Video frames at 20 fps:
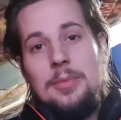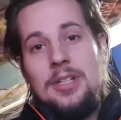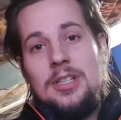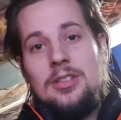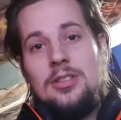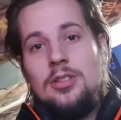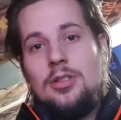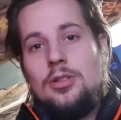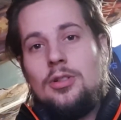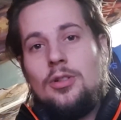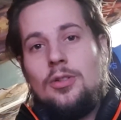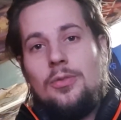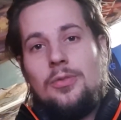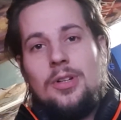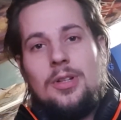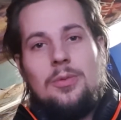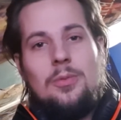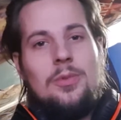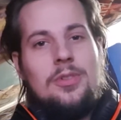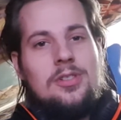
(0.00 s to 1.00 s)
I mean, the
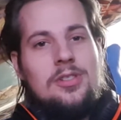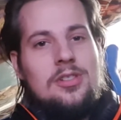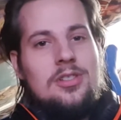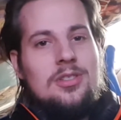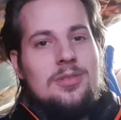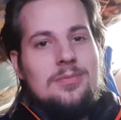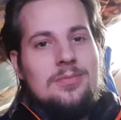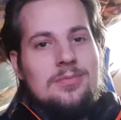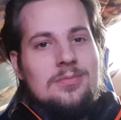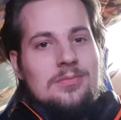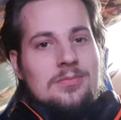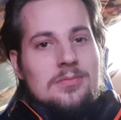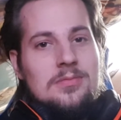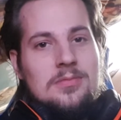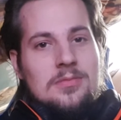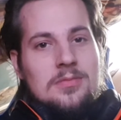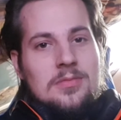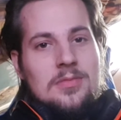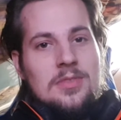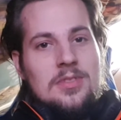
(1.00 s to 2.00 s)
girlfriend wants some
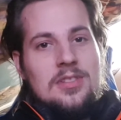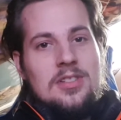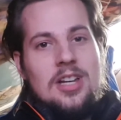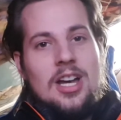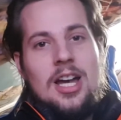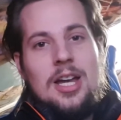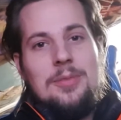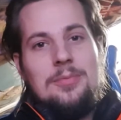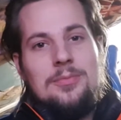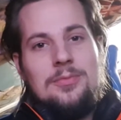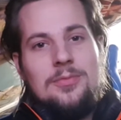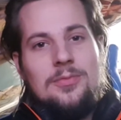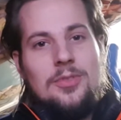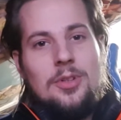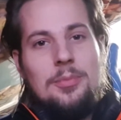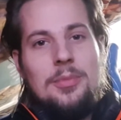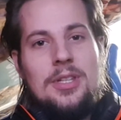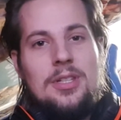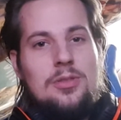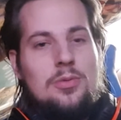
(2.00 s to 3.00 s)
time
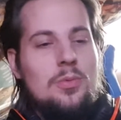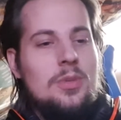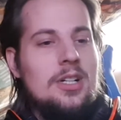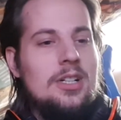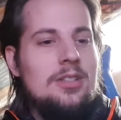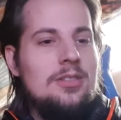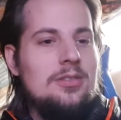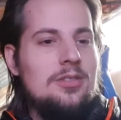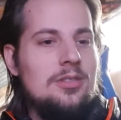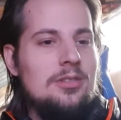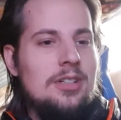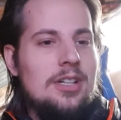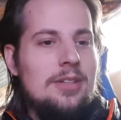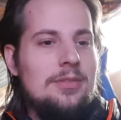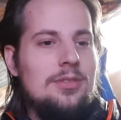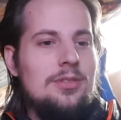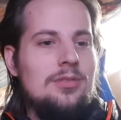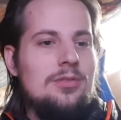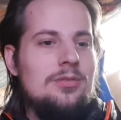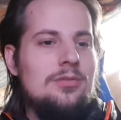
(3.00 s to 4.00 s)
from me as well, so I
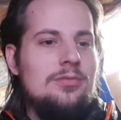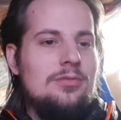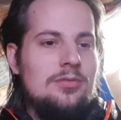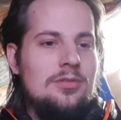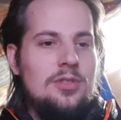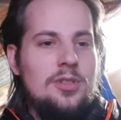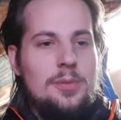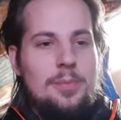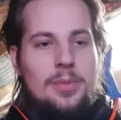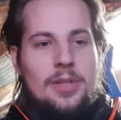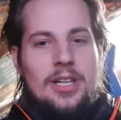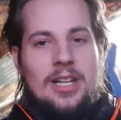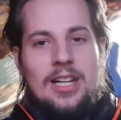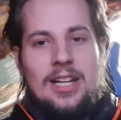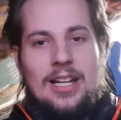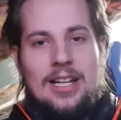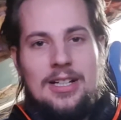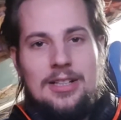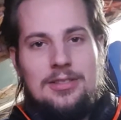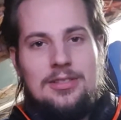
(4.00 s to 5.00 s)
have to split
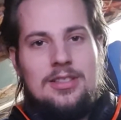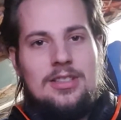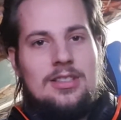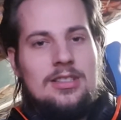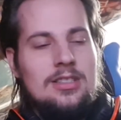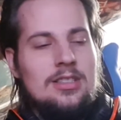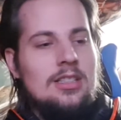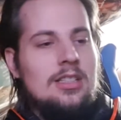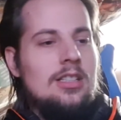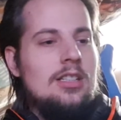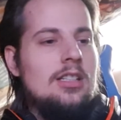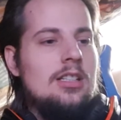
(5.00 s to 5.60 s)
it out. And